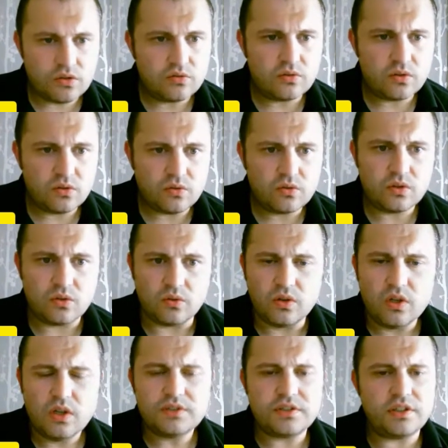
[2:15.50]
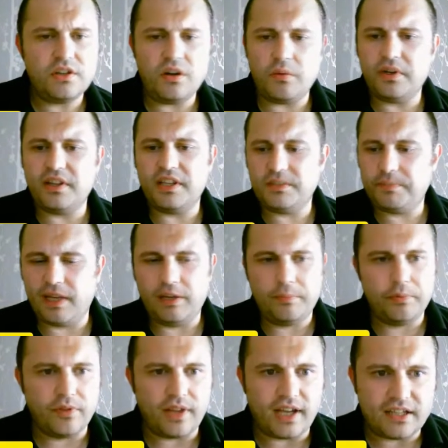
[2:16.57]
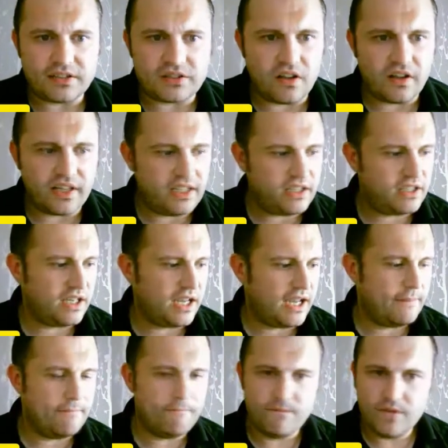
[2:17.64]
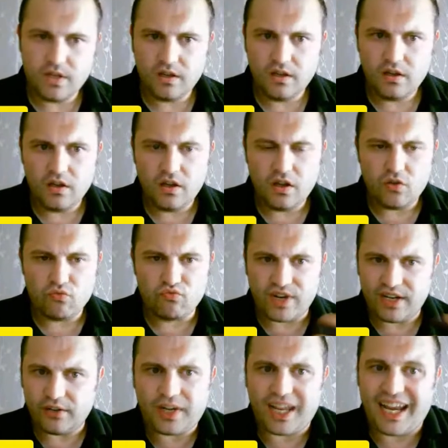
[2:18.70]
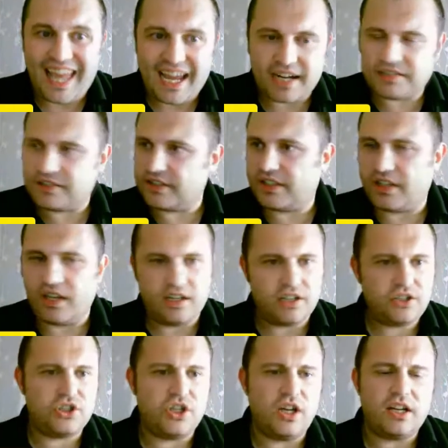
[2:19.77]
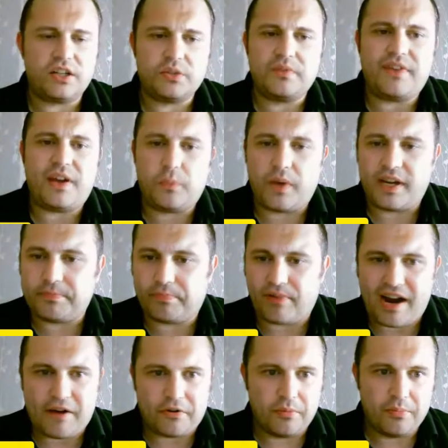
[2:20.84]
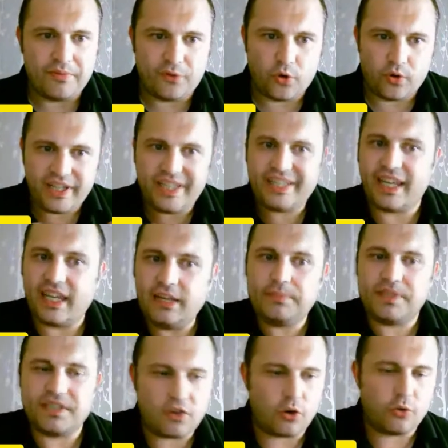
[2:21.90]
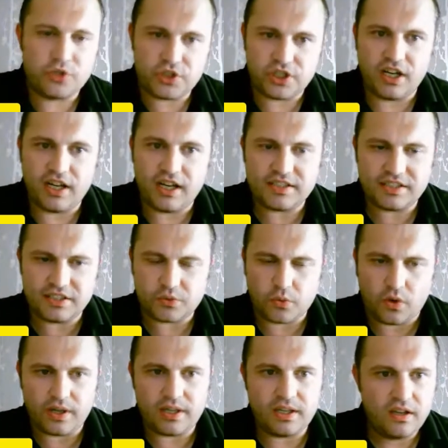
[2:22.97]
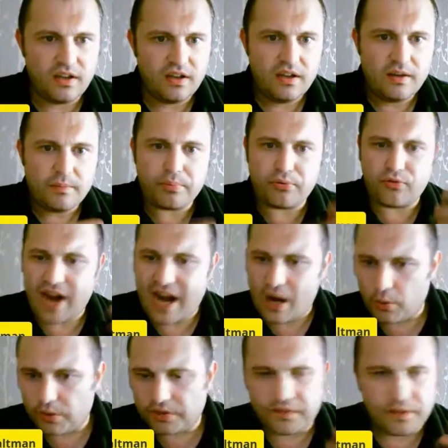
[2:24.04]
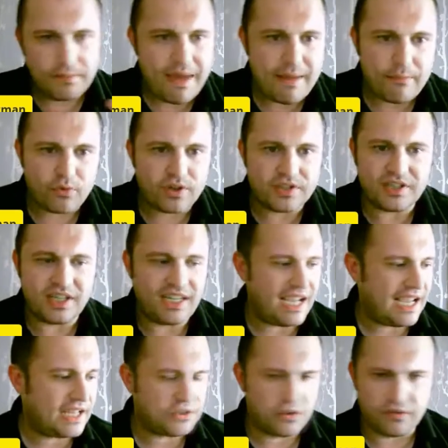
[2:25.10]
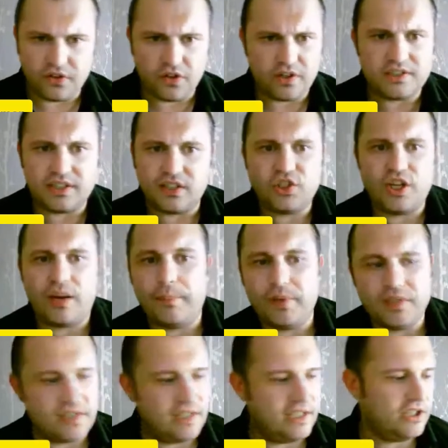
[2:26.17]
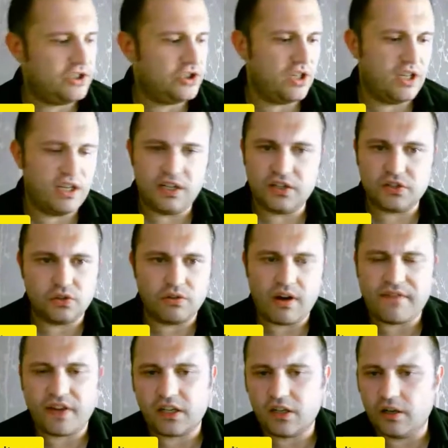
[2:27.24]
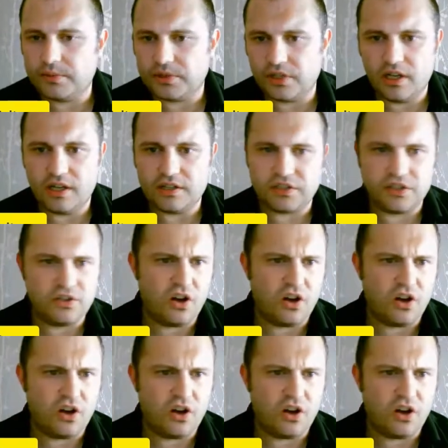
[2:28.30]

Cool. So you're not one of these people that's like. Real collector shirt, because we've had Wes Brown on before and he keeps his old shirts. He's quite proud of the memories that he has of, like, say, Champions League shirts or FA Cup shirts.